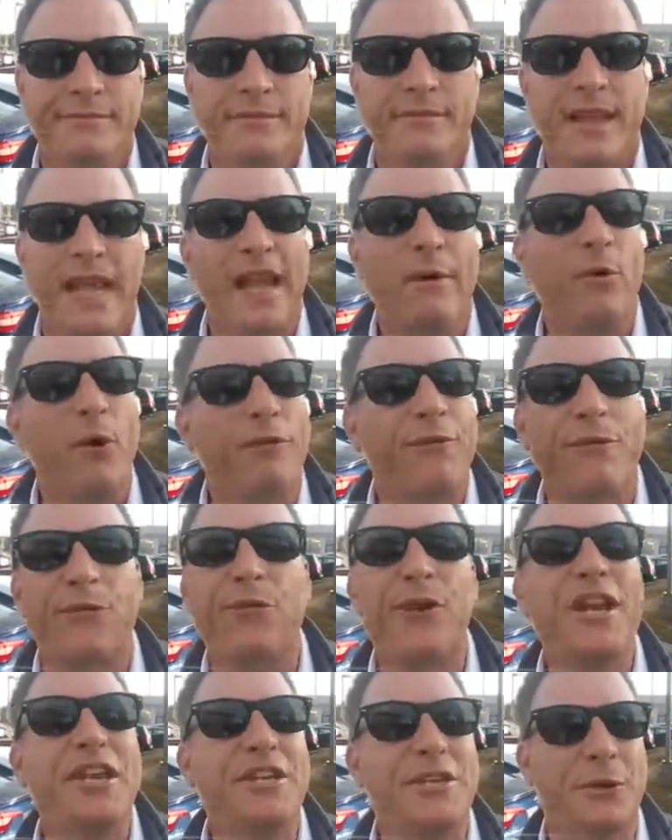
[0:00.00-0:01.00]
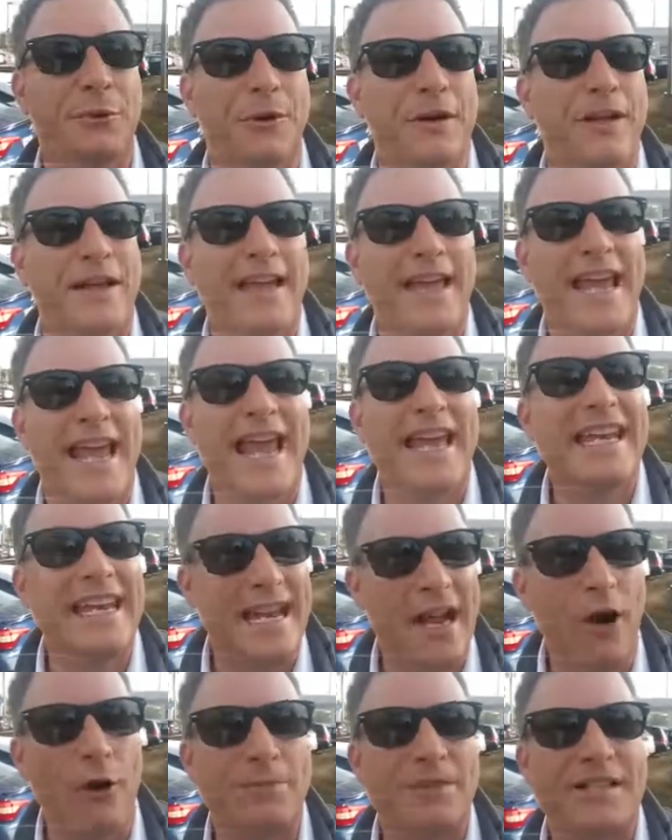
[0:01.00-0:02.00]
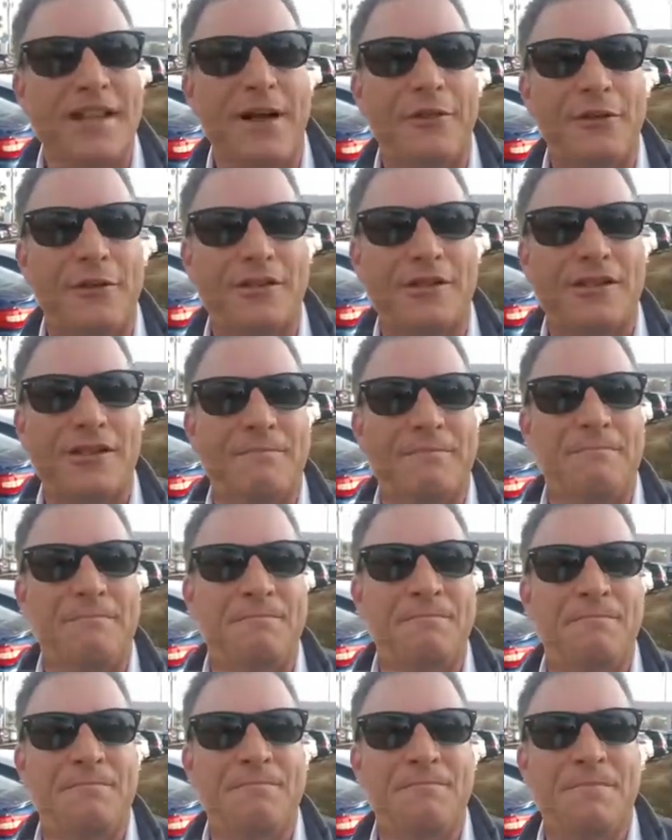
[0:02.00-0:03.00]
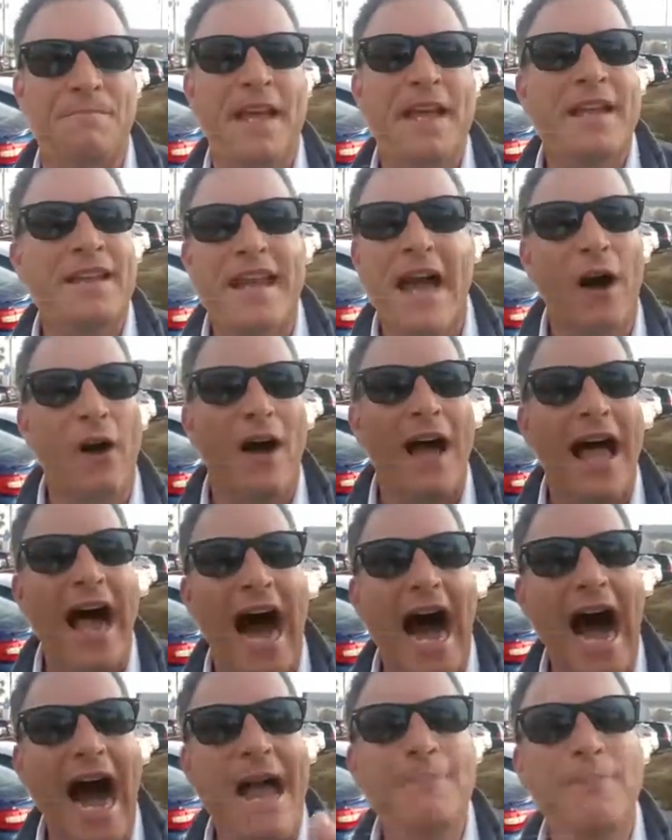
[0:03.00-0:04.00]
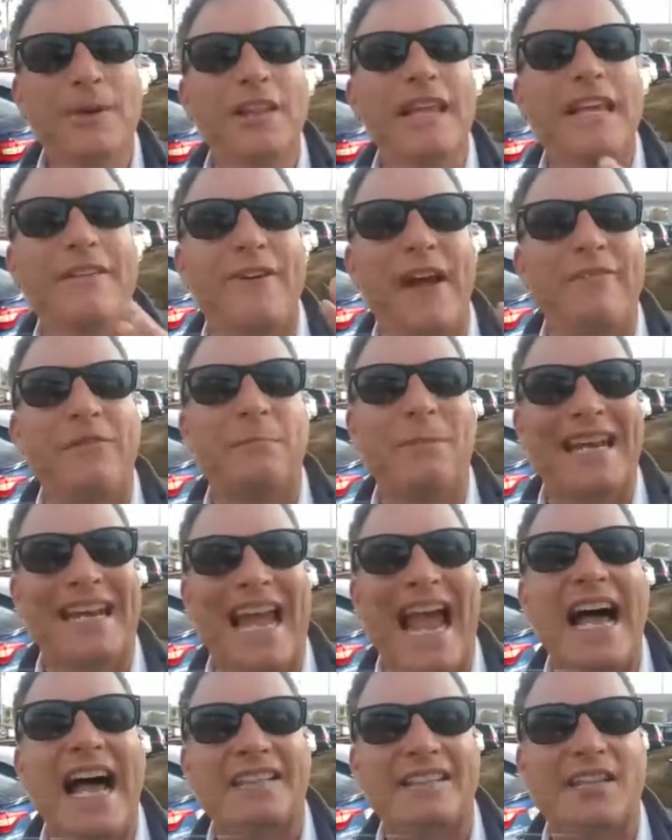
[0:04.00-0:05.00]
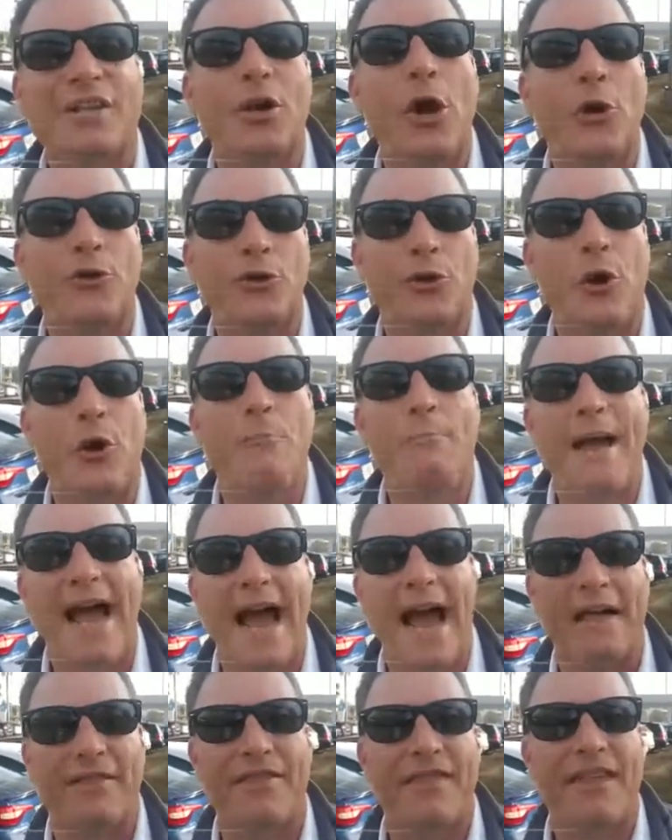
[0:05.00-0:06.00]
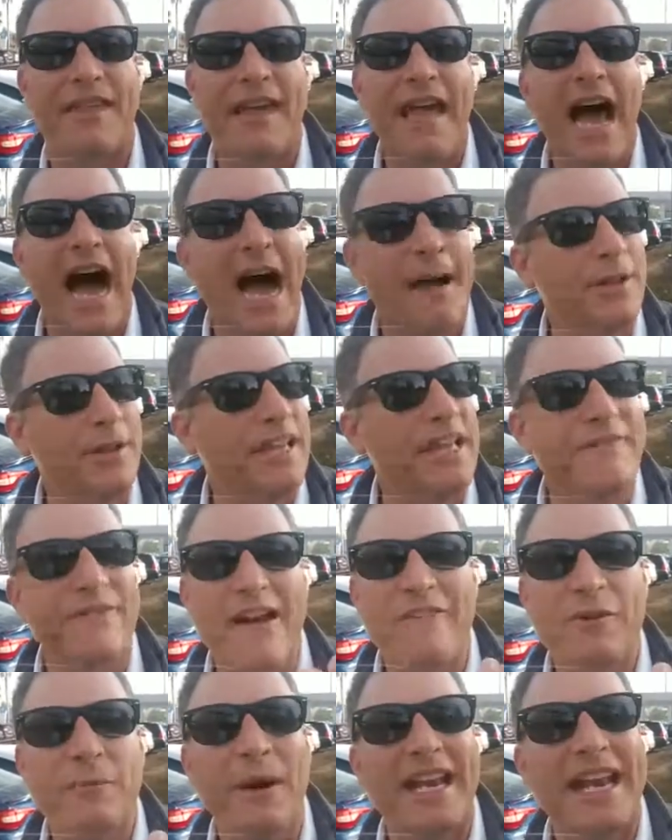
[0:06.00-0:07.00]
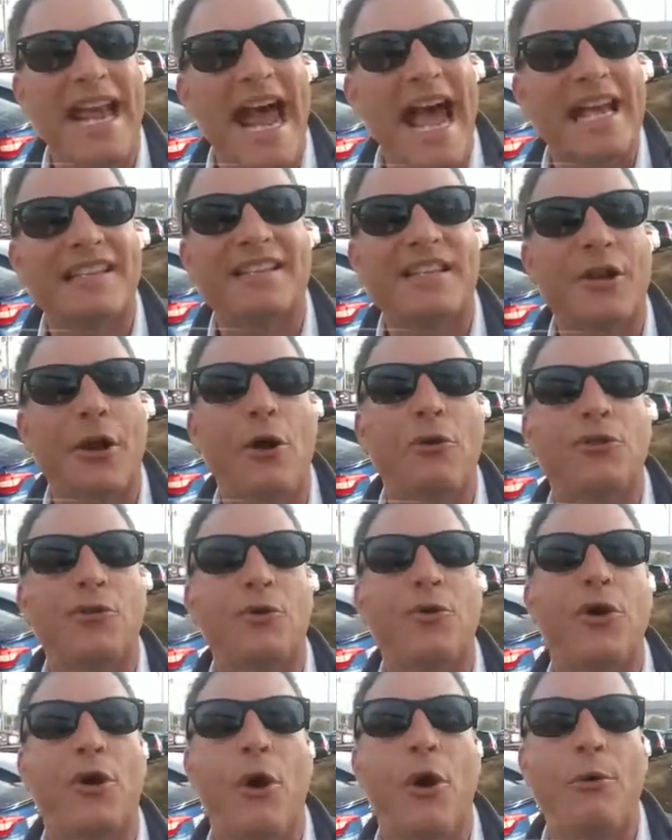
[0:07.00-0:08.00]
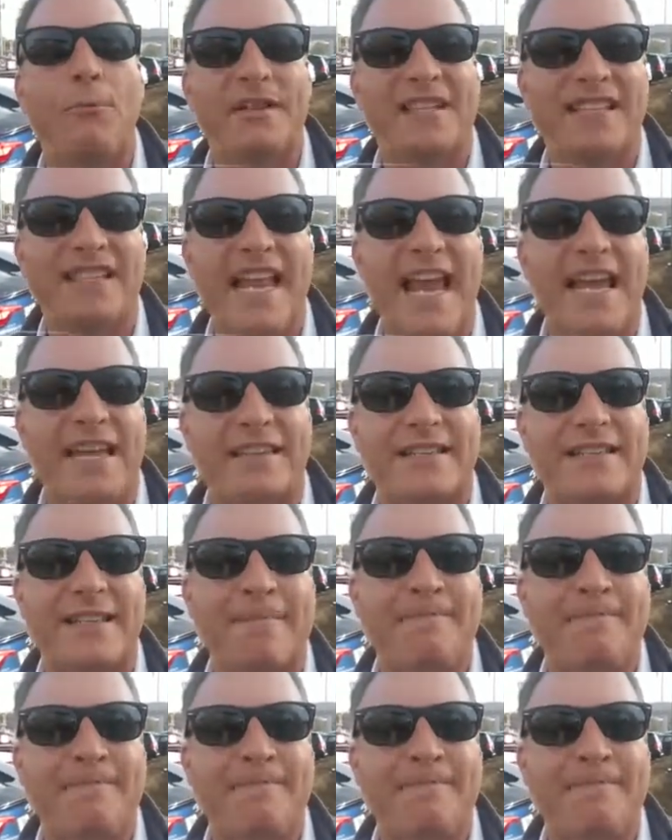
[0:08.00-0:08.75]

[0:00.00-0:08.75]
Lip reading: It will free you, and it helps others. Now, I believe everybody has to go their own path. I believe everybody has to go through their own mistakes.